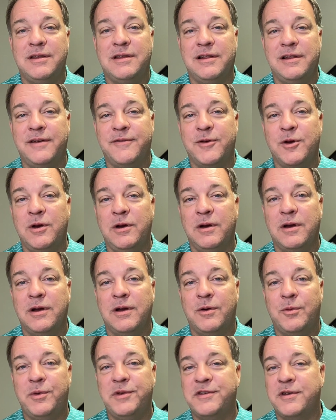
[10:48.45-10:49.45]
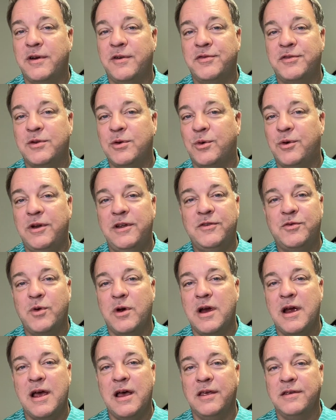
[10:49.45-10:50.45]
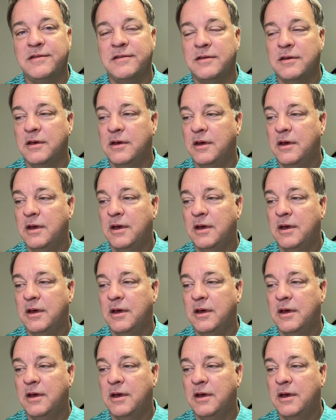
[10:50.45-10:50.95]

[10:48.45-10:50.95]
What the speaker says: Deliver Reserve Storage Warehouse